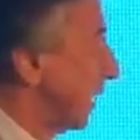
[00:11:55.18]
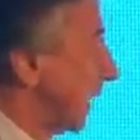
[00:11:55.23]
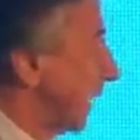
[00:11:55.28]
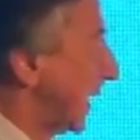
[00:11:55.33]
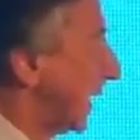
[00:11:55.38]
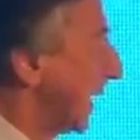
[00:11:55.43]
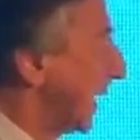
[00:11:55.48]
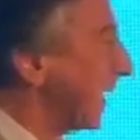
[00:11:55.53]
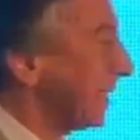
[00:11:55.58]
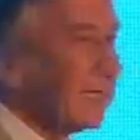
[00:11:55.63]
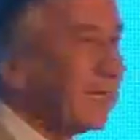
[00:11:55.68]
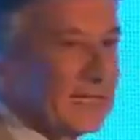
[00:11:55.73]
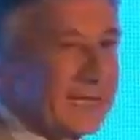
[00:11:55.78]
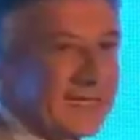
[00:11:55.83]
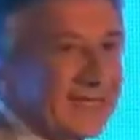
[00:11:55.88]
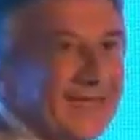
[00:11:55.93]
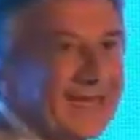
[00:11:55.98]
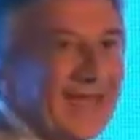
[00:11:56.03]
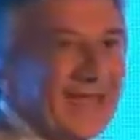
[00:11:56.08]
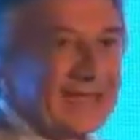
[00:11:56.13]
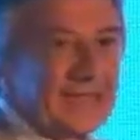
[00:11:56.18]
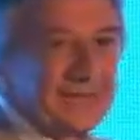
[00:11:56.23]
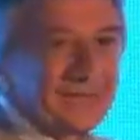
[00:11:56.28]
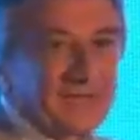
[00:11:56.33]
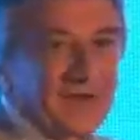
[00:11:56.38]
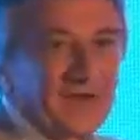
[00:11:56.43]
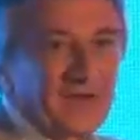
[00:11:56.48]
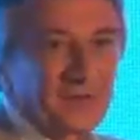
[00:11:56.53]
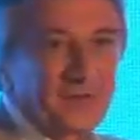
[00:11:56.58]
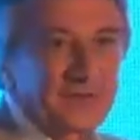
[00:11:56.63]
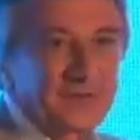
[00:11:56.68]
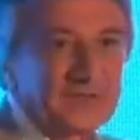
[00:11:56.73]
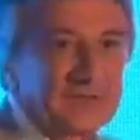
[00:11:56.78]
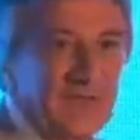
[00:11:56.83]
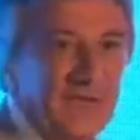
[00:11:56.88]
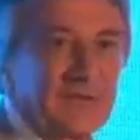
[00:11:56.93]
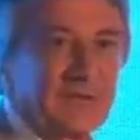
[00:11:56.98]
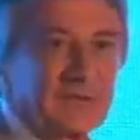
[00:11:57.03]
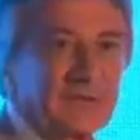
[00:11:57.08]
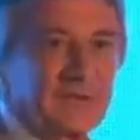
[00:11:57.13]
In India,
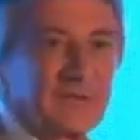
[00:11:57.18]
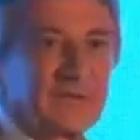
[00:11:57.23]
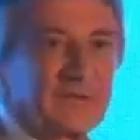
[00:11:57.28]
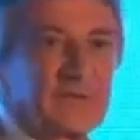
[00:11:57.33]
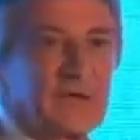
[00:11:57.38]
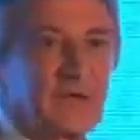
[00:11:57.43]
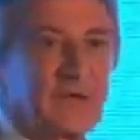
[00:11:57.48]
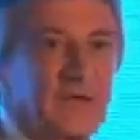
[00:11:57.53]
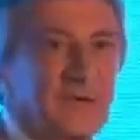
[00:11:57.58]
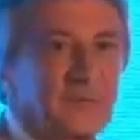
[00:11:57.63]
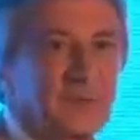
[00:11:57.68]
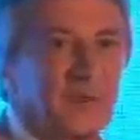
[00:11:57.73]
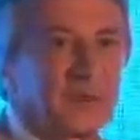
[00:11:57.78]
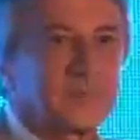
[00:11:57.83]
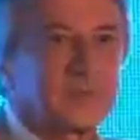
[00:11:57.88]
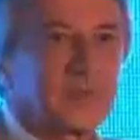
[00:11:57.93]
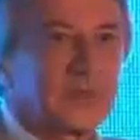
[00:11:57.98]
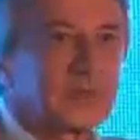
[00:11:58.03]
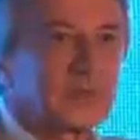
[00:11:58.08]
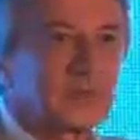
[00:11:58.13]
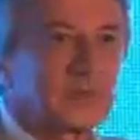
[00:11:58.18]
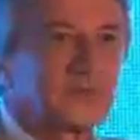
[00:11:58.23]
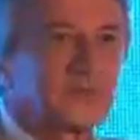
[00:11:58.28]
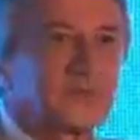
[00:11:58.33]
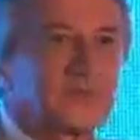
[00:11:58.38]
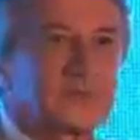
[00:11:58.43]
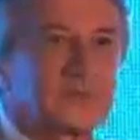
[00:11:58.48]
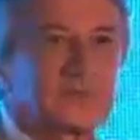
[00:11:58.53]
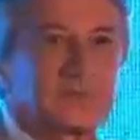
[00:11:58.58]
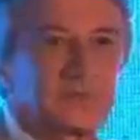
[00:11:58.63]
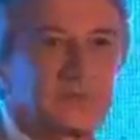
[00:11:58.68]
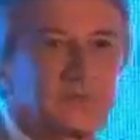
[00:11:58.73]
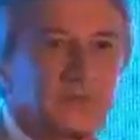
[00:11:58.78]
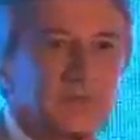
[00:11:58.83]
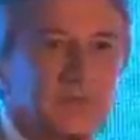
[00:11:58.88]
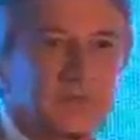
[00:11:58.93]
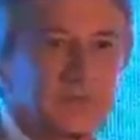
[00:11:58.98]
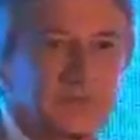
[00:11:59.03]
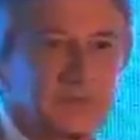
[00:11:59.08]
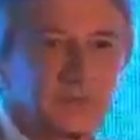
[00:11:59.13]
95% of the online population visits
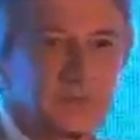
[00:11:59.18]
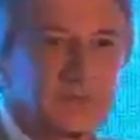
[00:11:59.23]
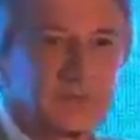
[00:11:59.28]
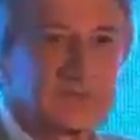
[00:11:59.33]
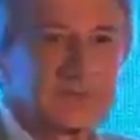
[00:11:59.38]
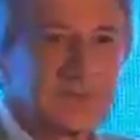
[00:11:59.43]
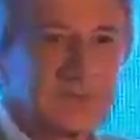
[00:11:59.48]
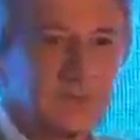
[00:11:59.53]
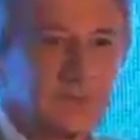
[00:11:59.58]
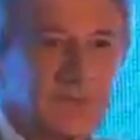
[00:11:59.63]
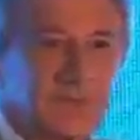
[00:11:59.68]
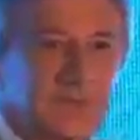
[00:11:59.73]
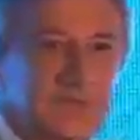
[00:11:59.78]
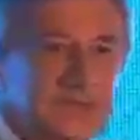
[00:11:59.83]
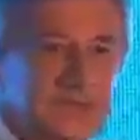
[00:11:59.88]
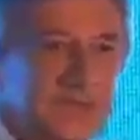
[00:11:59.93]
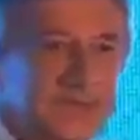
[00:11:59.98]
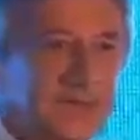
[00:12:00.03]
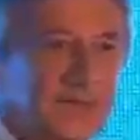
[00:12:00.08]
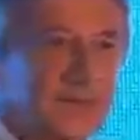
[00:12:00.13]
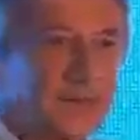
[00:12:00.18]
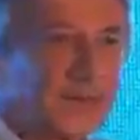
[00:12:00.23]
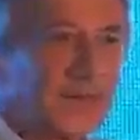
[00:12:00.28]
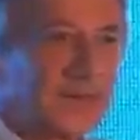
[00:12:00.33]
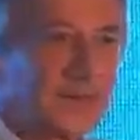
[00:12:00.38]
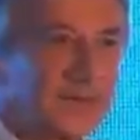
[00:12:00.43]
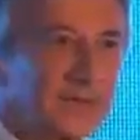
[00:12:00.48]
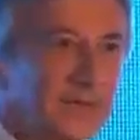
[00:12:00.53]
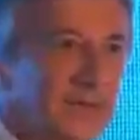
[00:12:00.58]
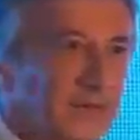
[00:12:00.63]
a social networking site in a month.